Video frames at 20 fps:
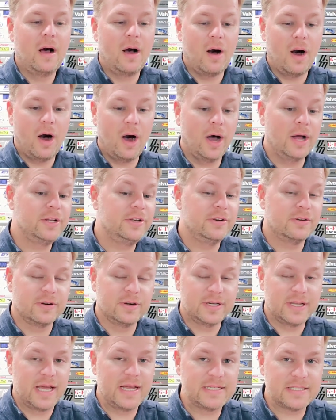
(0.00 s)
on your
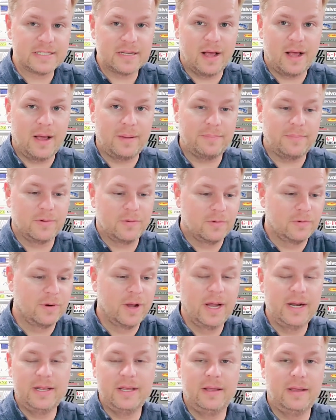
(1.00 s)
desktop
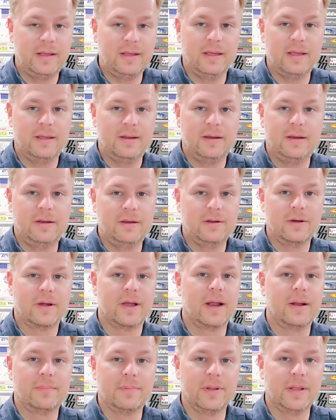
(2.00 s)
running and, you know,
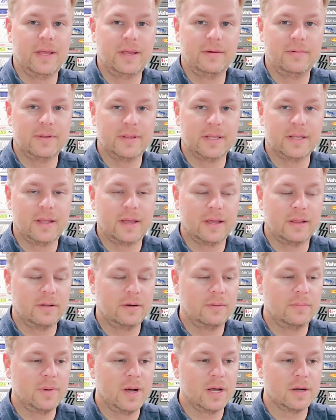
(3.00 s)
kind of playing with it like a
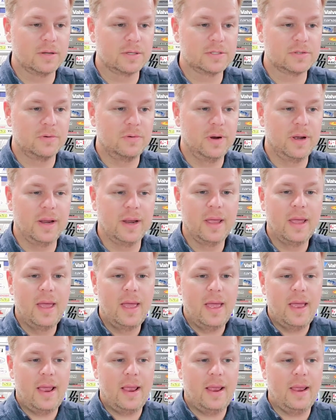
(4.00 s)
little model toy,
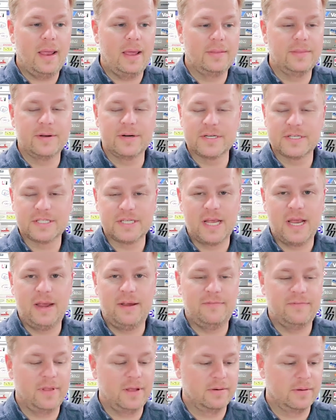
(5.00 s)
and they're
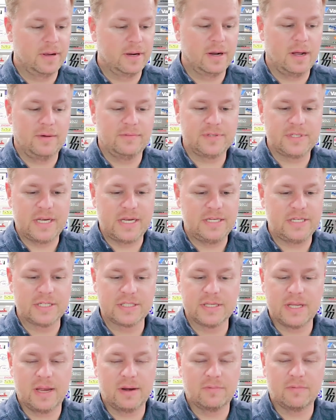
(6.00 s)
safe. They run off, say,
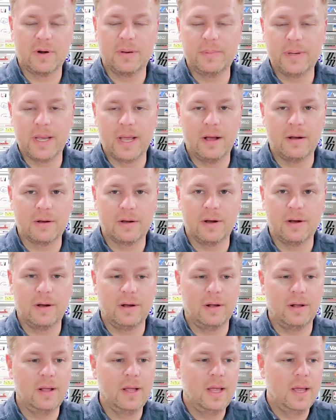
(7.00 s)
just like rubbing
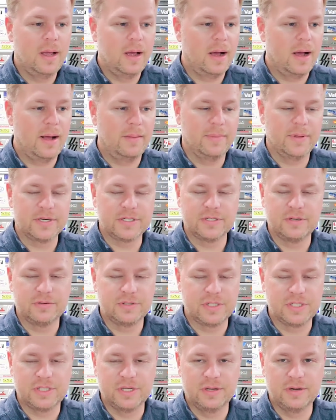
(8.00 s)
alcohol. There's no
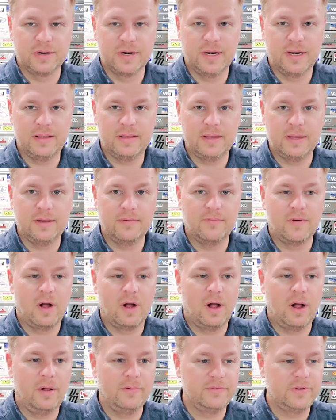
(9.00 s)
soot or anything
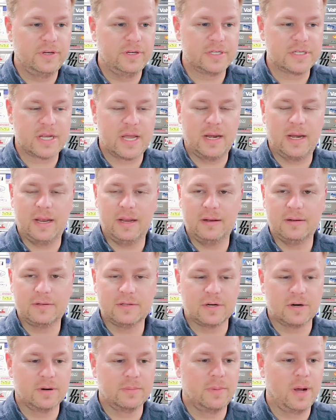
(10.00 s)
involved. You just kind of
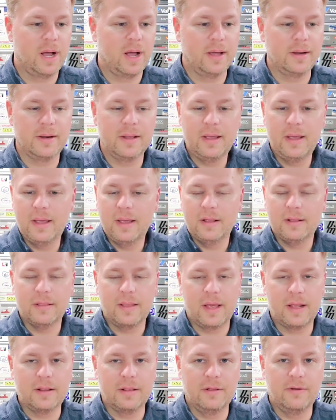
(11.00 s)
turn them on,
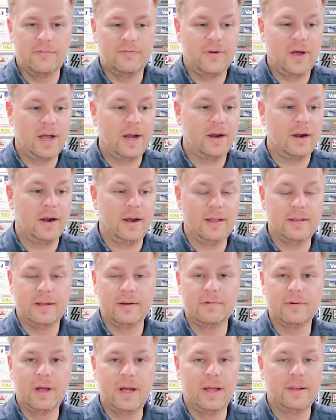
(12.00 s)
light a little fire, and
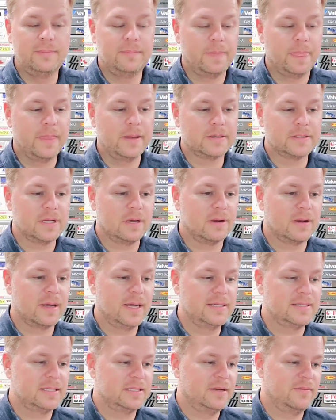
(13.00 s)
they run. There's all
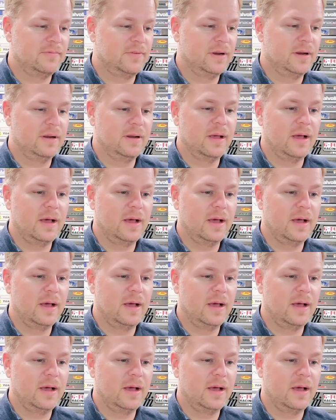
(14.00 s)
kinds of different